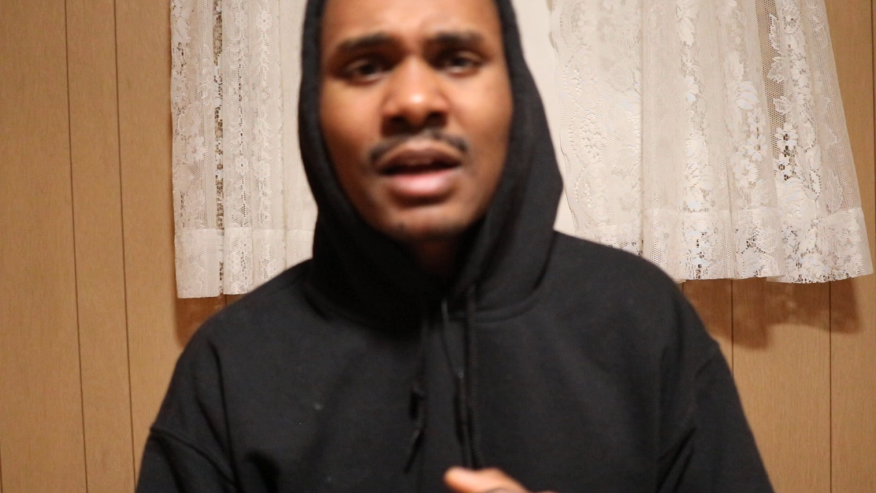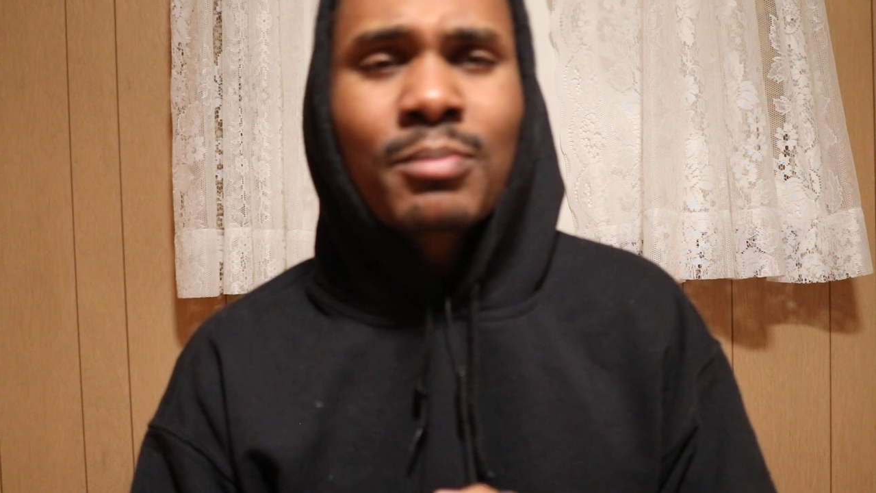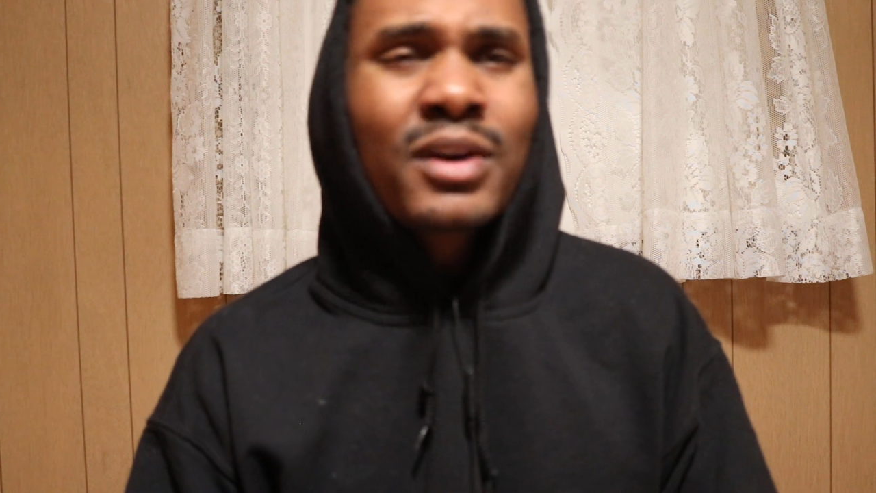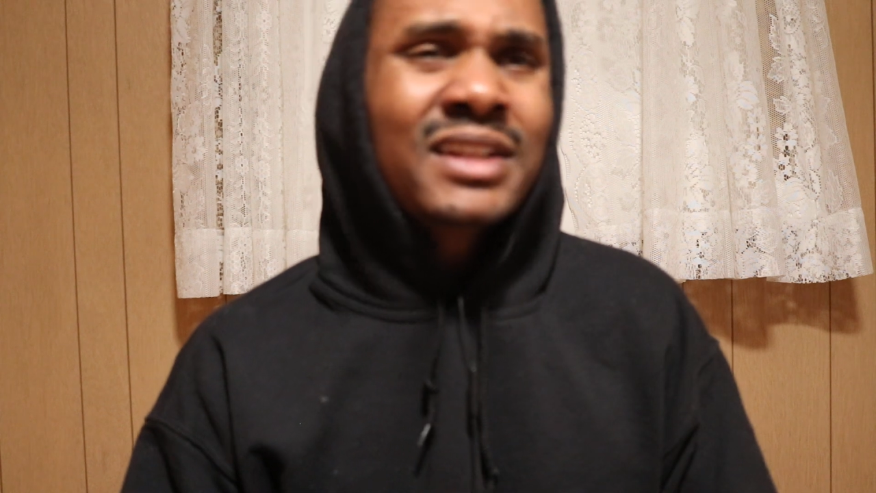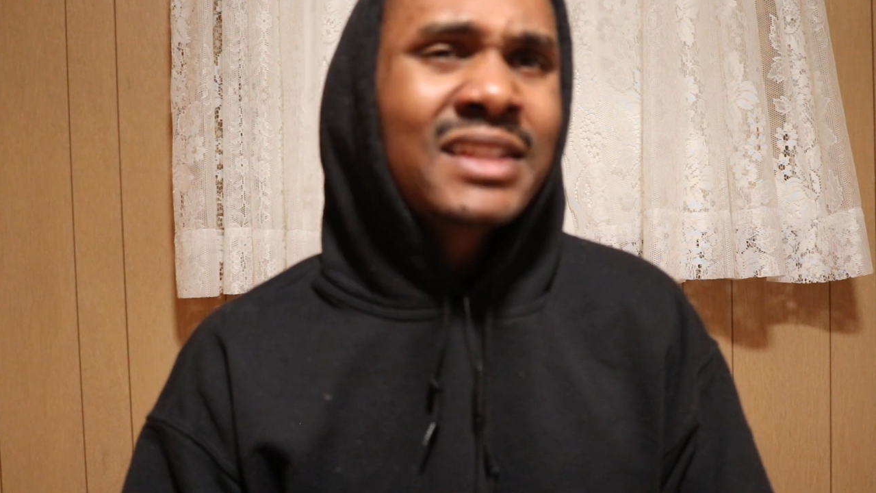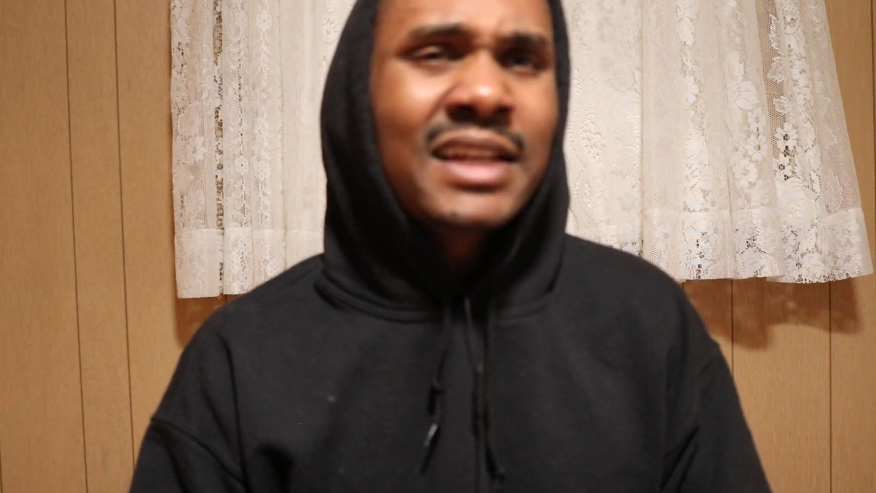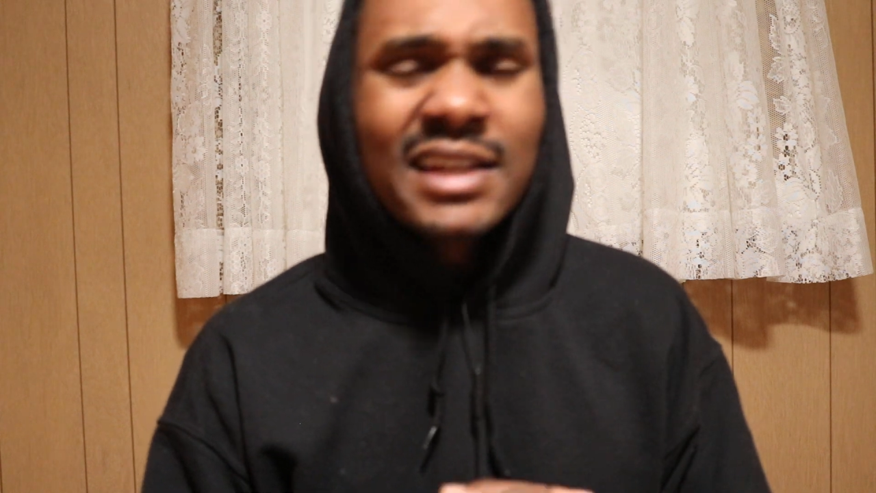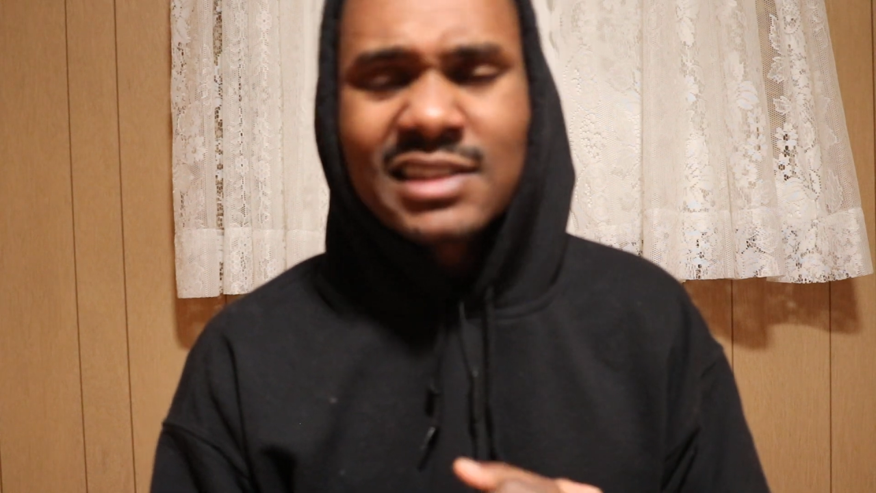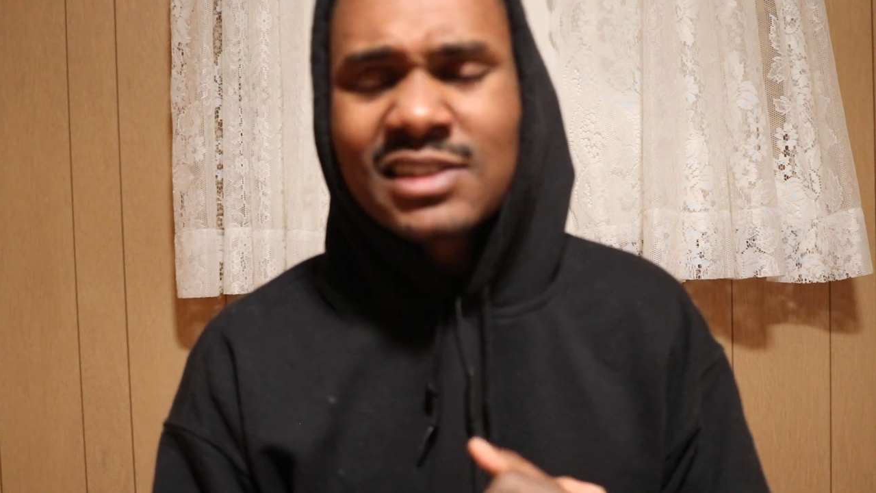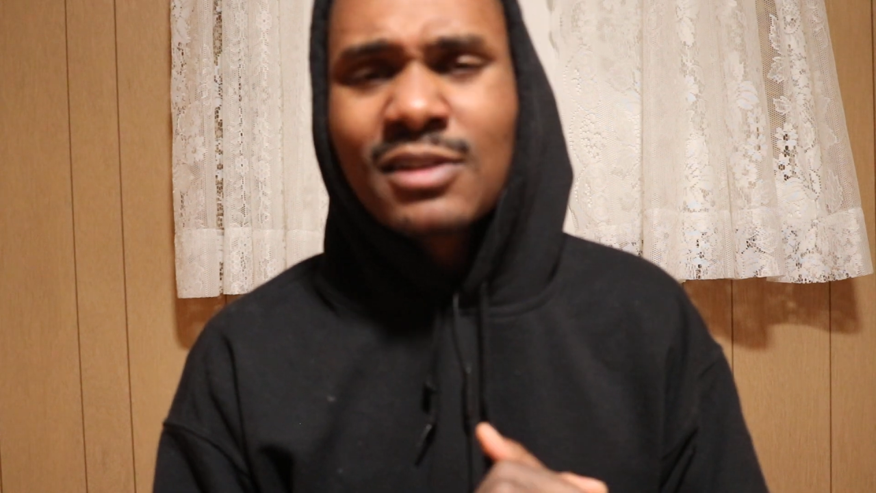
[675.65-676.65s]
I pray that they
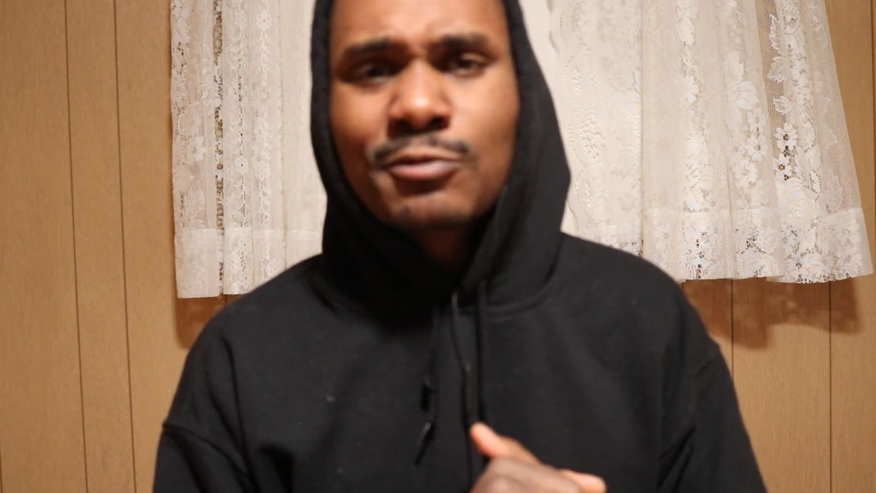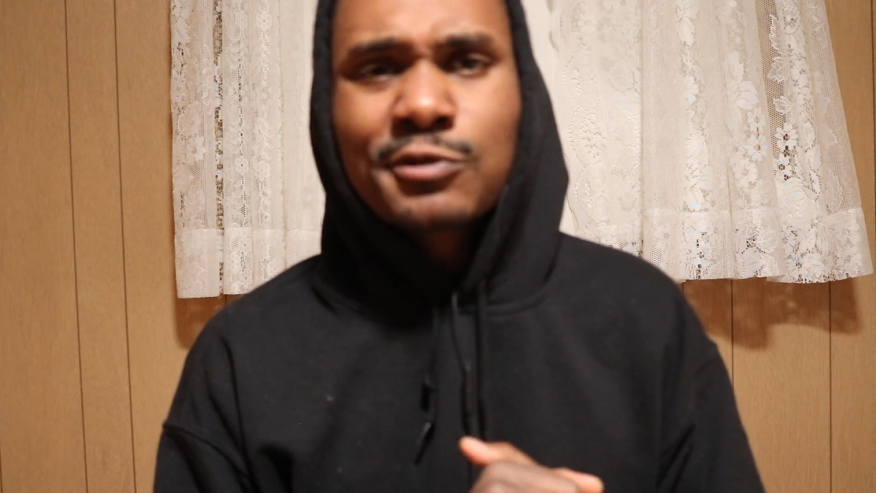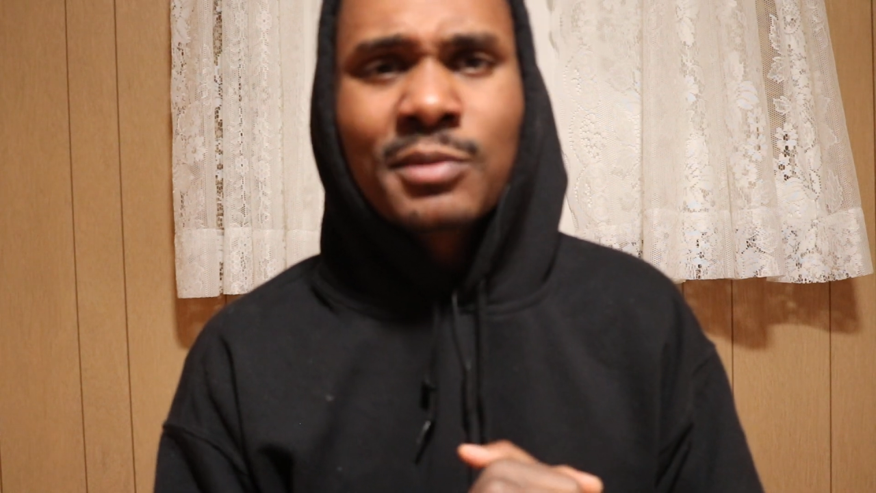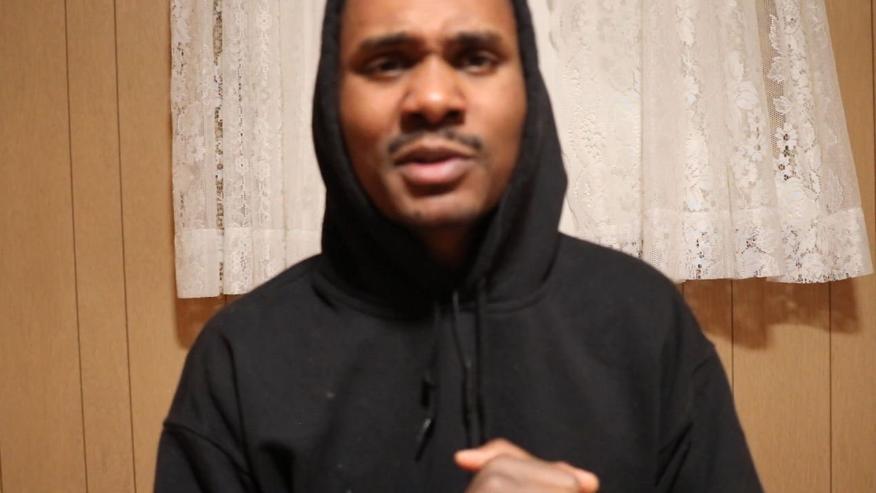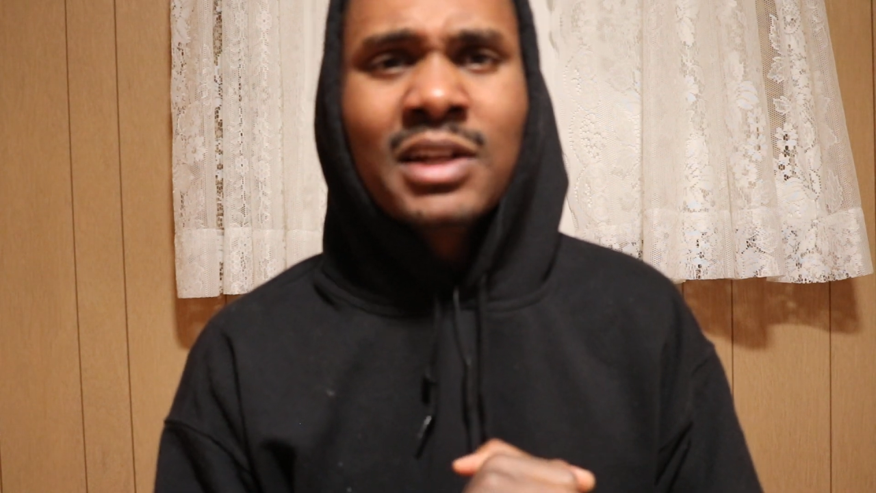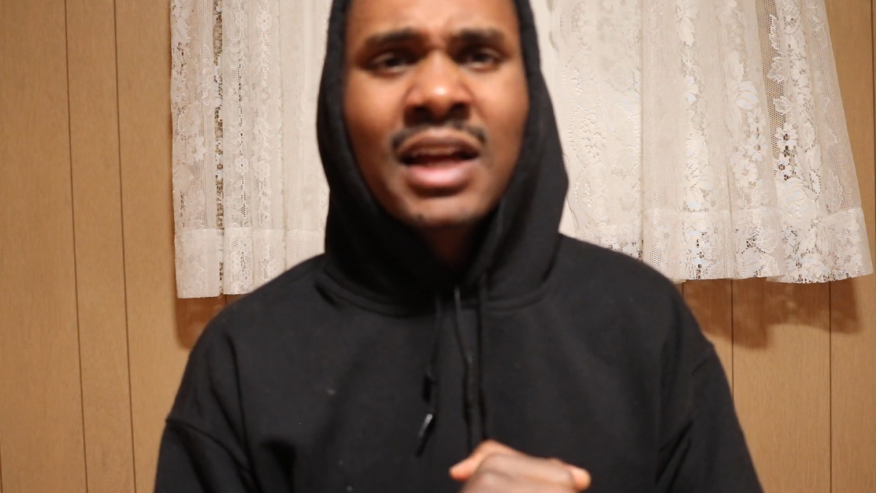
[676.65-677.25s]
get something from it.